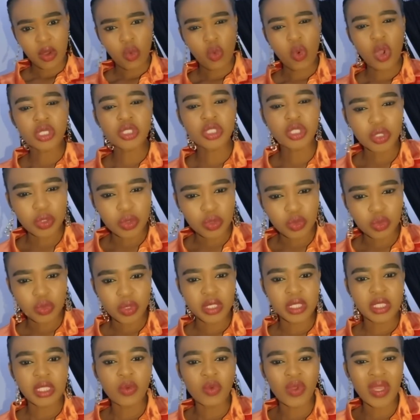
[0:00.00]
What good
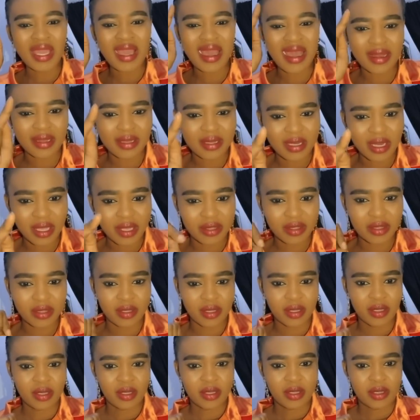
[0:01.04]
would her death,
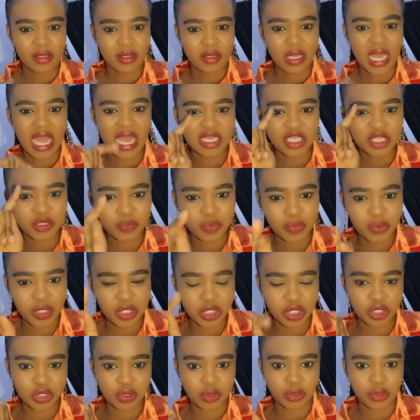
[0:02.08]
her
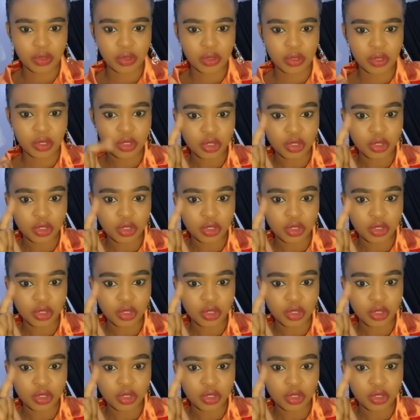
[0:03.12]
depression,